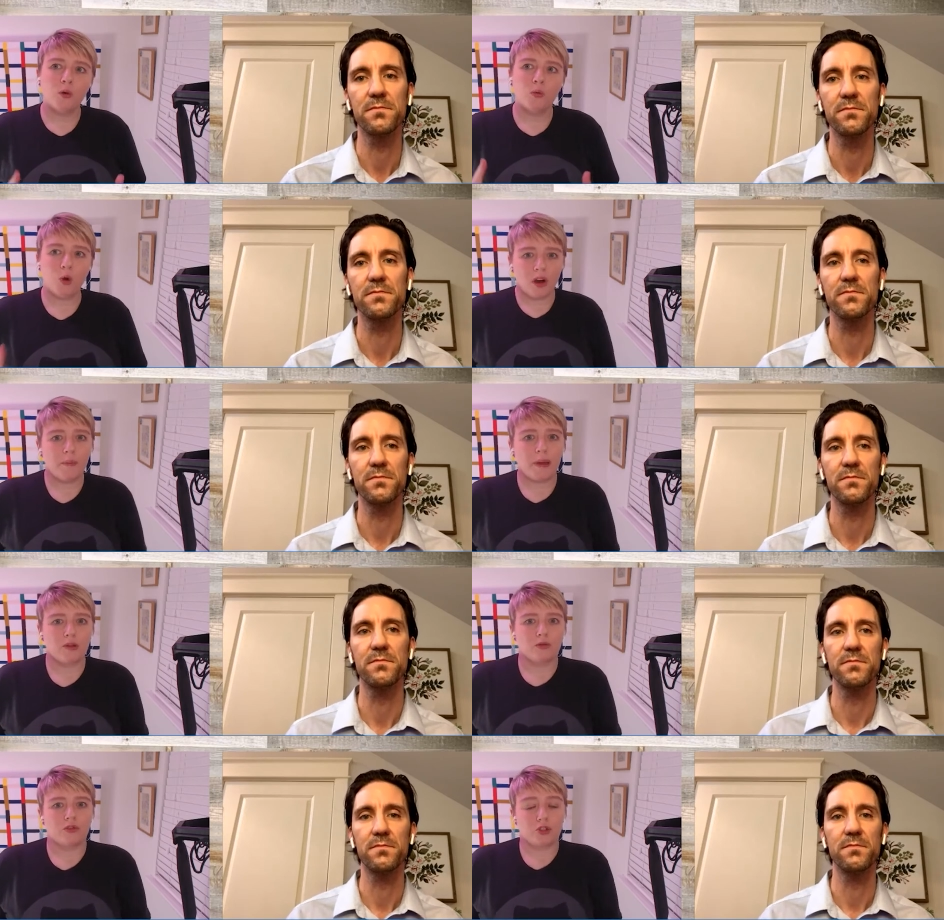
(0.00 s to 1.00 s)
Speaker 1: What
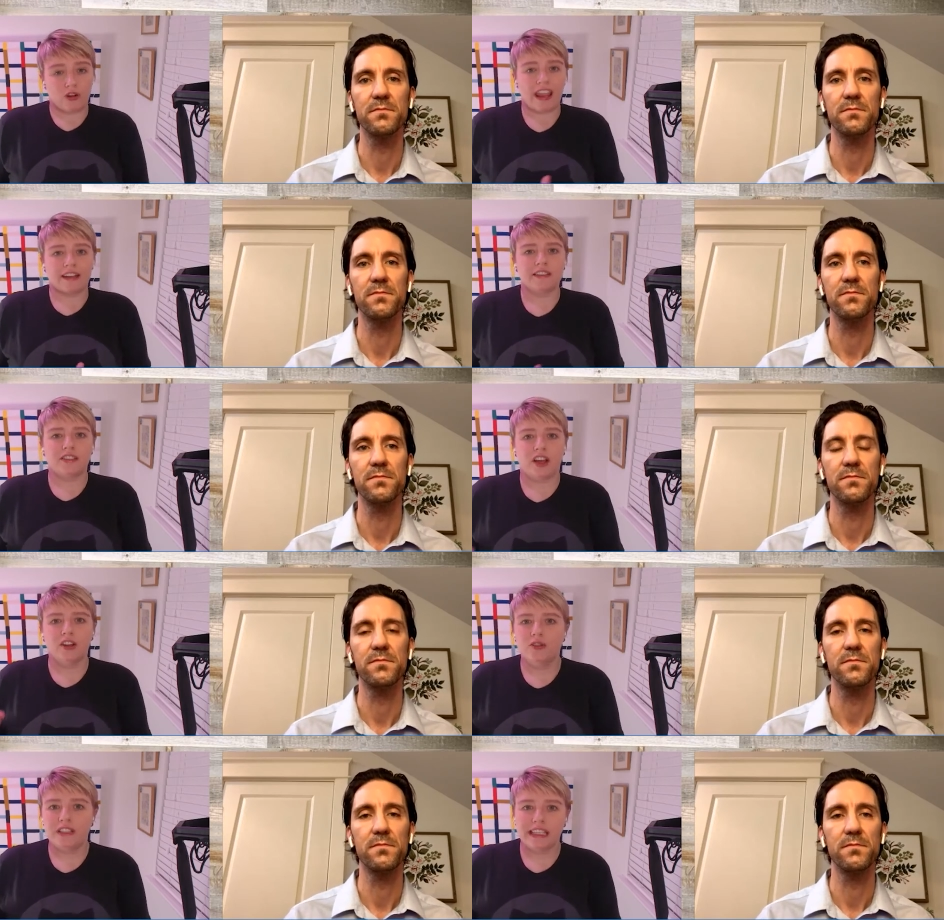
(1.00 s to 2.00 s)
about trends?
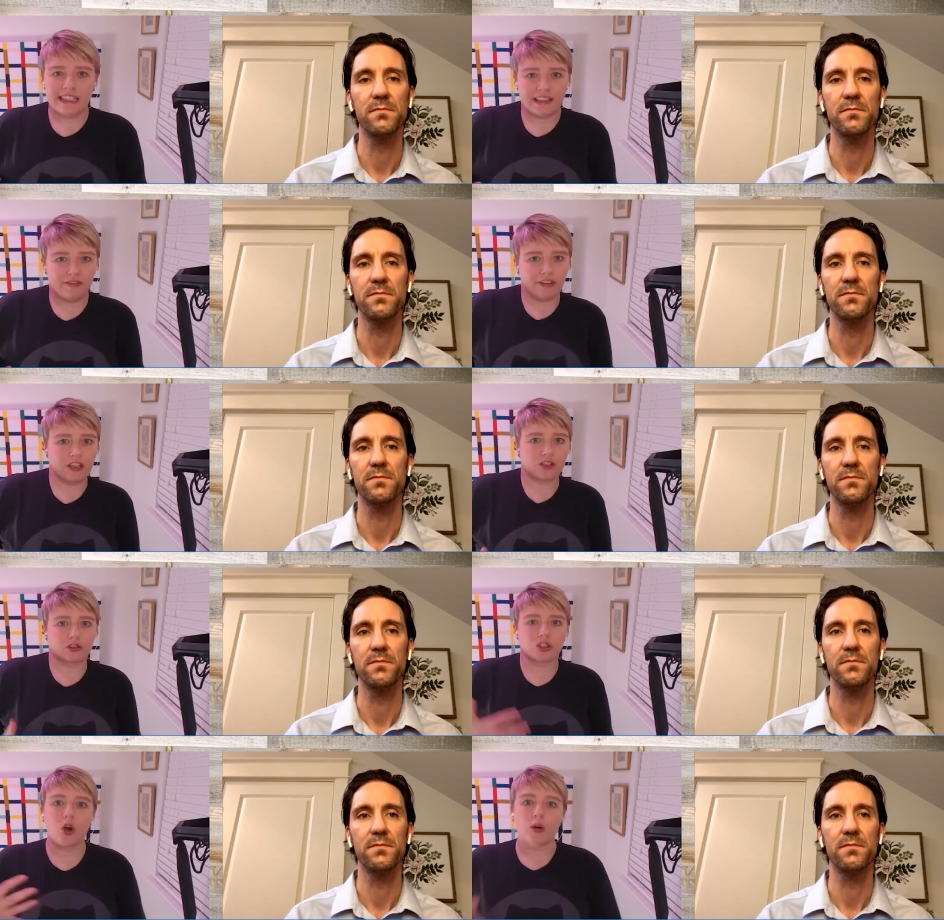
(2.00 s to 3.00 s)
Are you seeing any
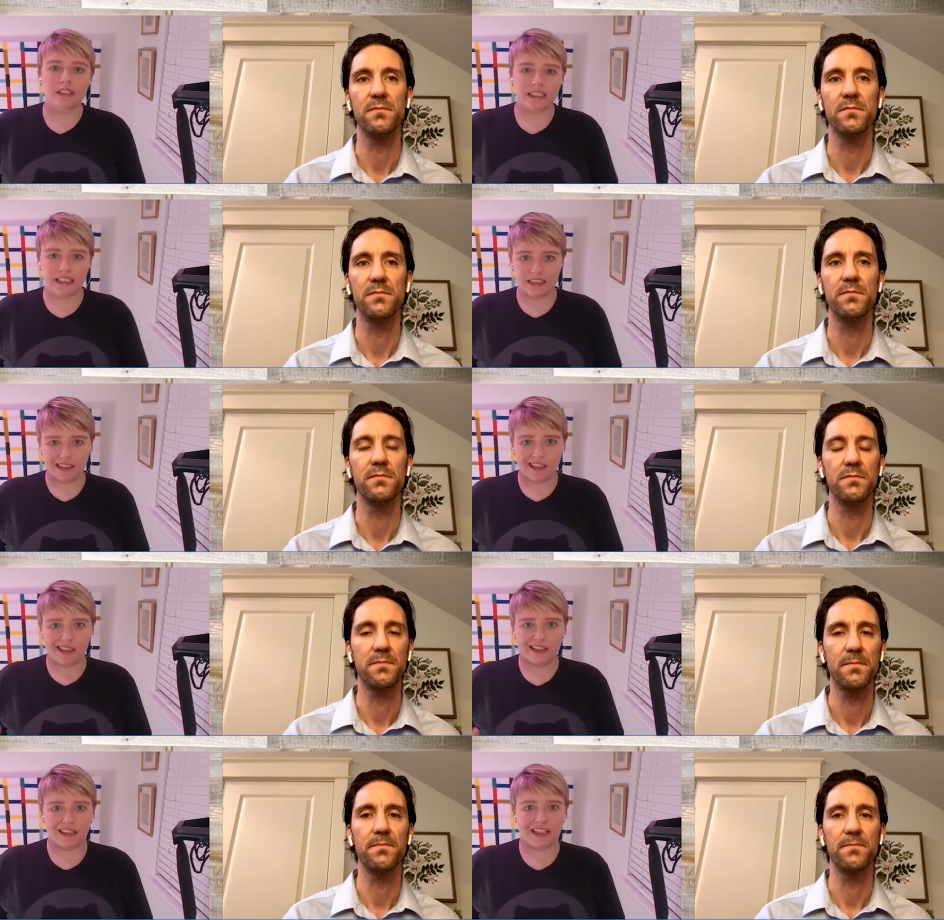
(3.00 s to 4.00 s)
features
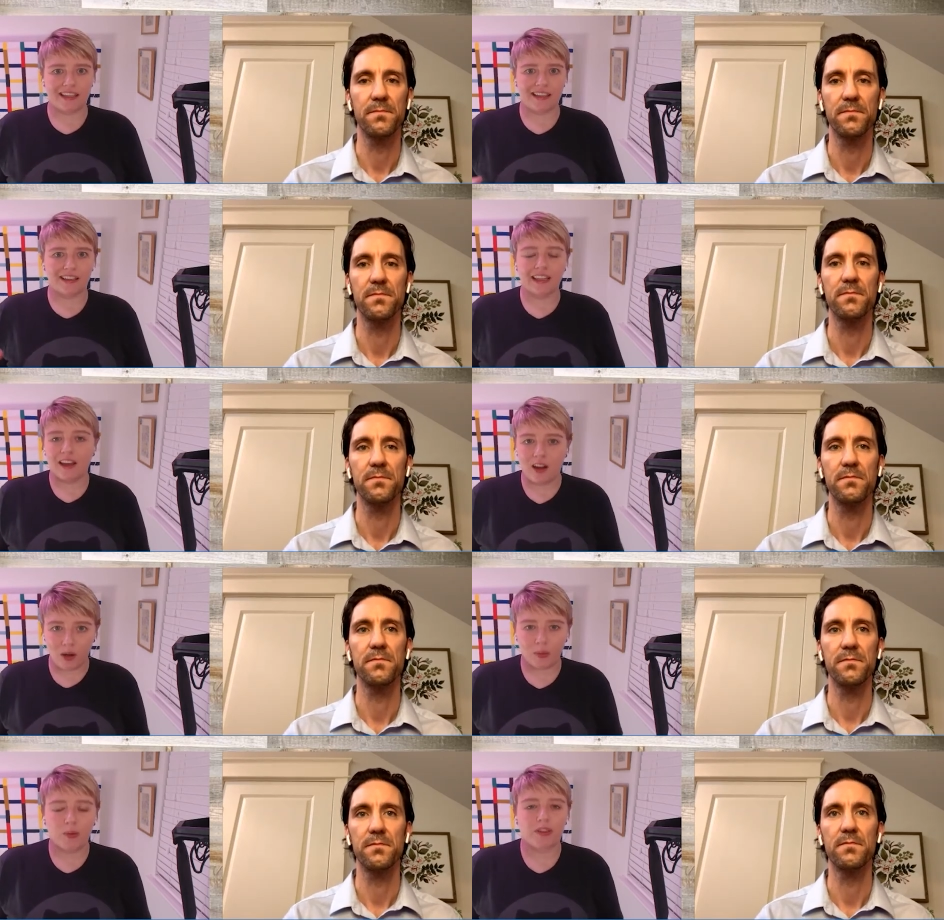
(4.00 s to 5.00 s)
constantly like lit
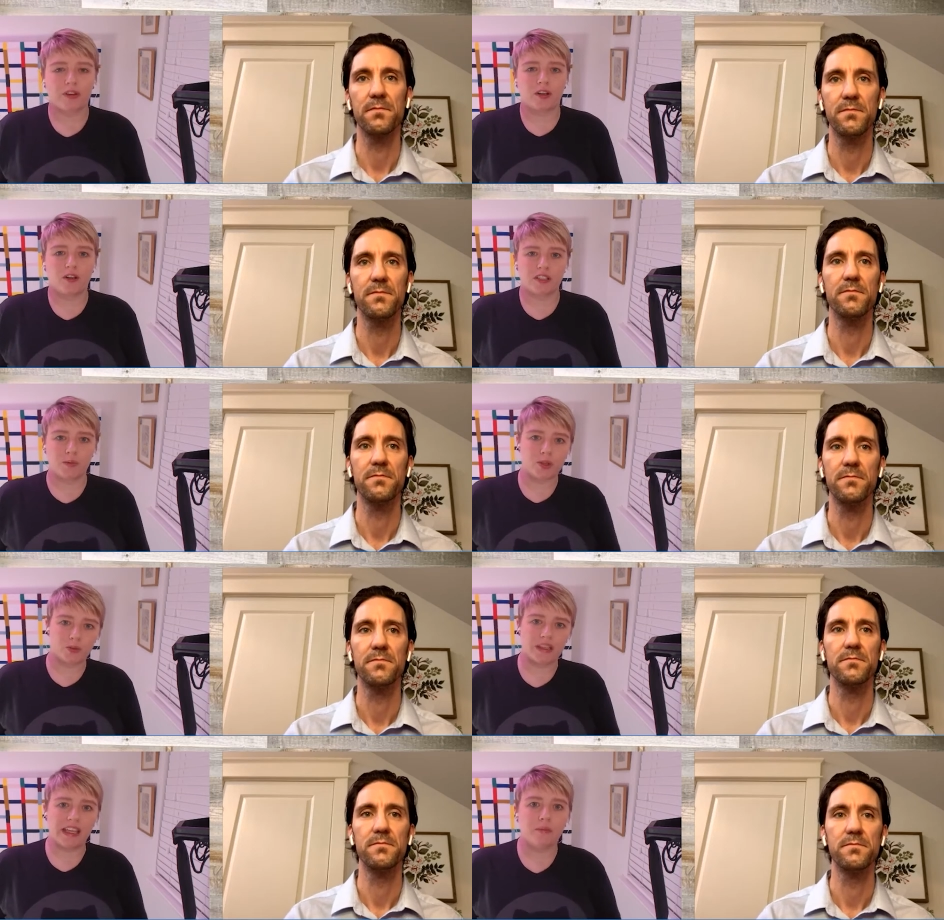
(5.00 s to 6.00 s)
up with our
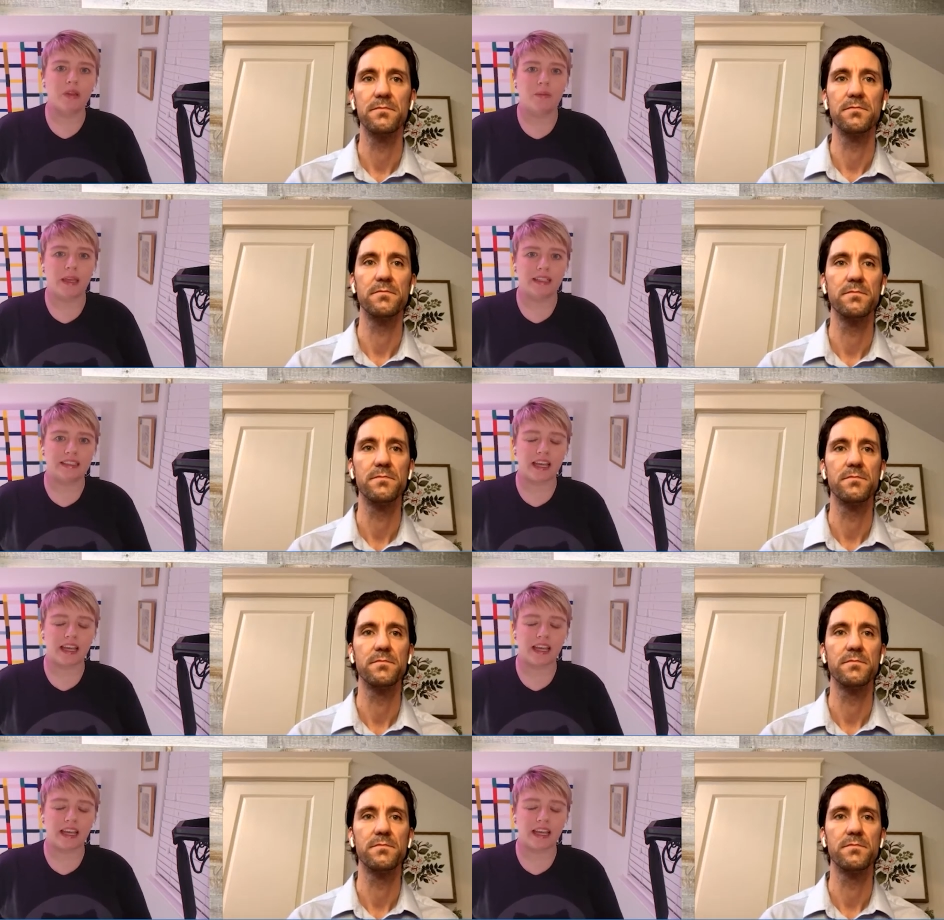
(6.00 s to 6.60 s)
customers when they implement